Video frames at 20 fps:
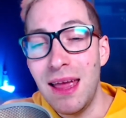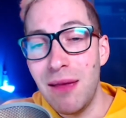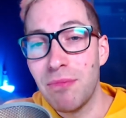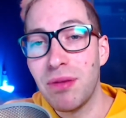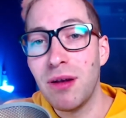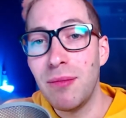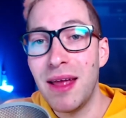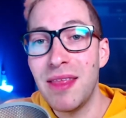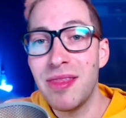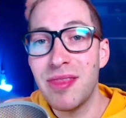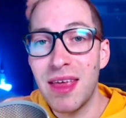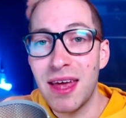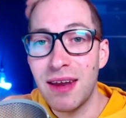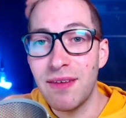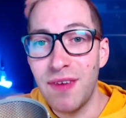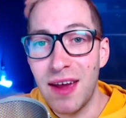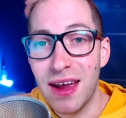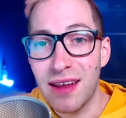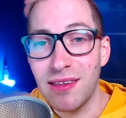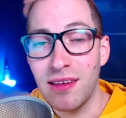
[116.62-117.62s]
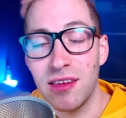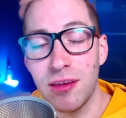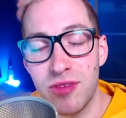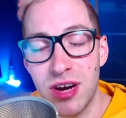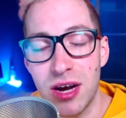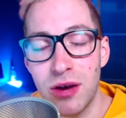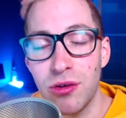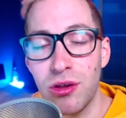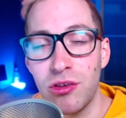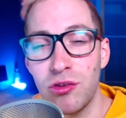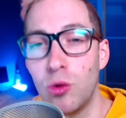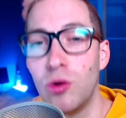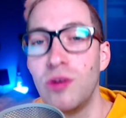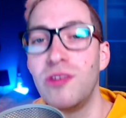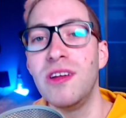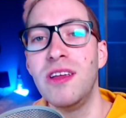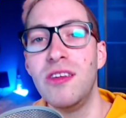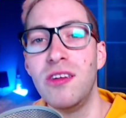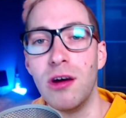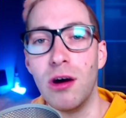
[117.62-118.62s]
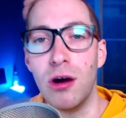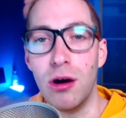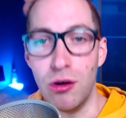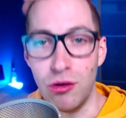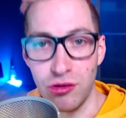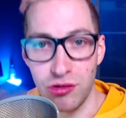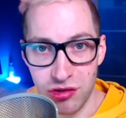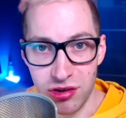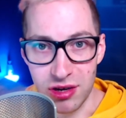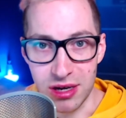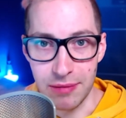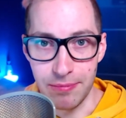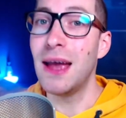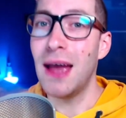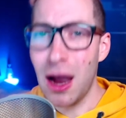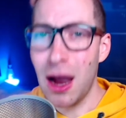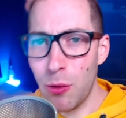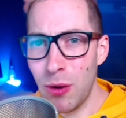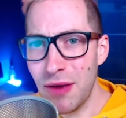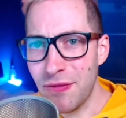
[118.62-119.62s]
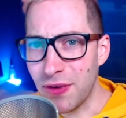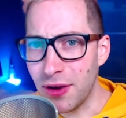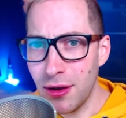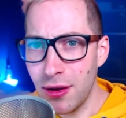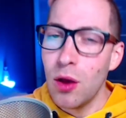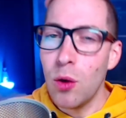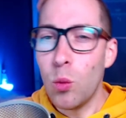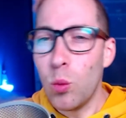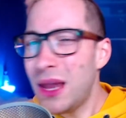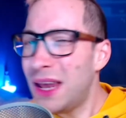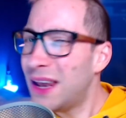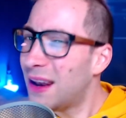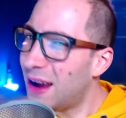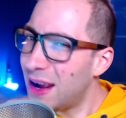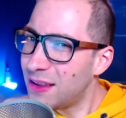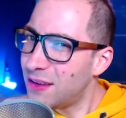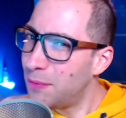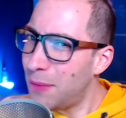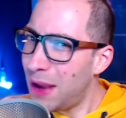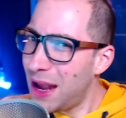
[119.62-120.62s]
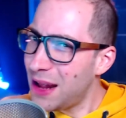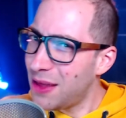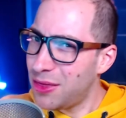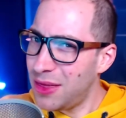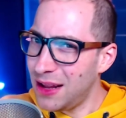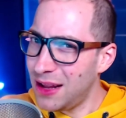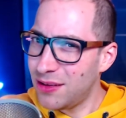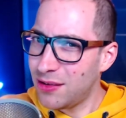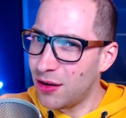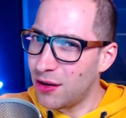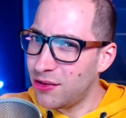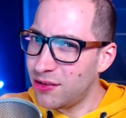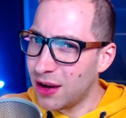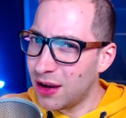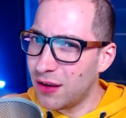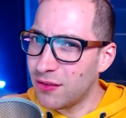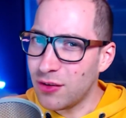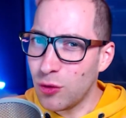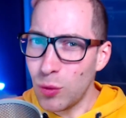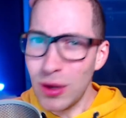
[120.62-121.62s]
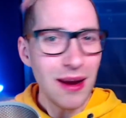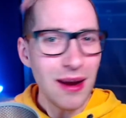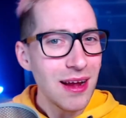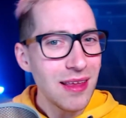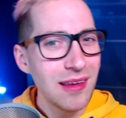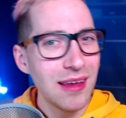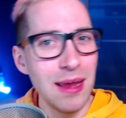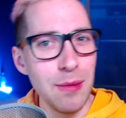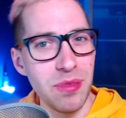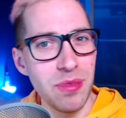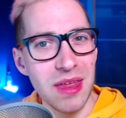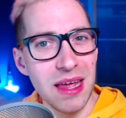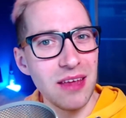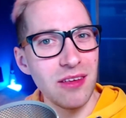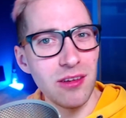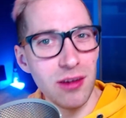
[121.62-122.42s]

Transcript: implement that effect as a browser source into your own stream. However, we like to make things ourselves and we like to keep things